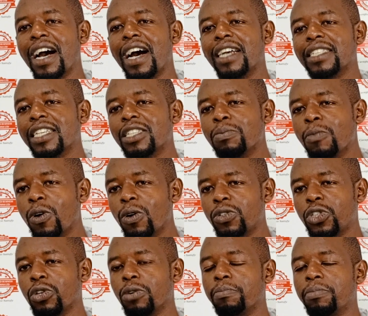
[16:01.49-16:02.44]
as a small
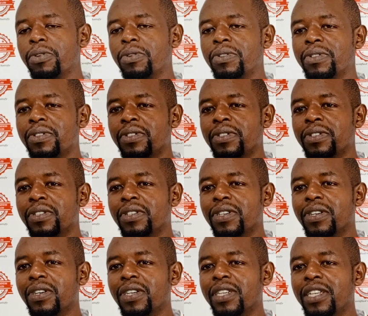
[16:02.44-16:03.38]
shop,
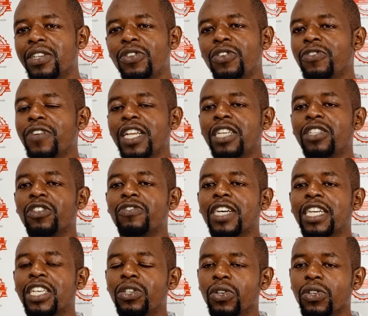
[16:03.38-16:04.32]
equivalent of a
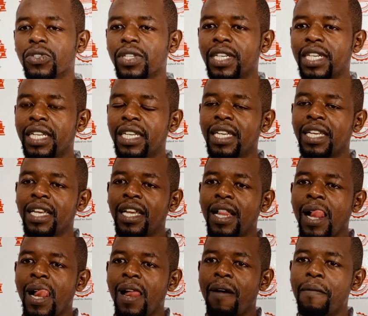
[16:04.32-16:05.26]
kiosk.
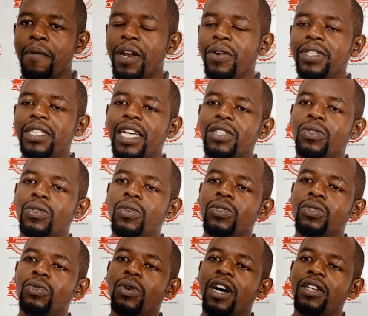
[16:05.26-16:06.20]
Now it has
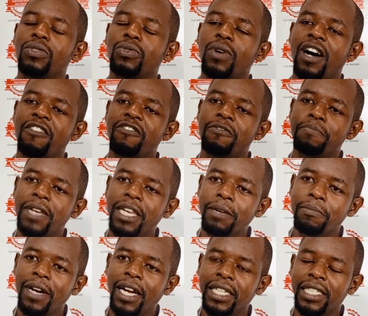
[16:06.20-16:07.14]
grown to have many
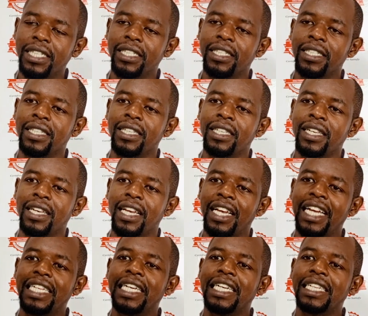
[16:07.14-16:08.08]
branches
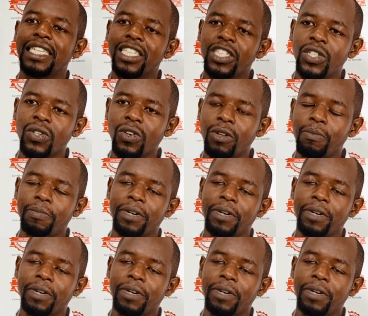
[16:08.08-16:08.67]
and a regional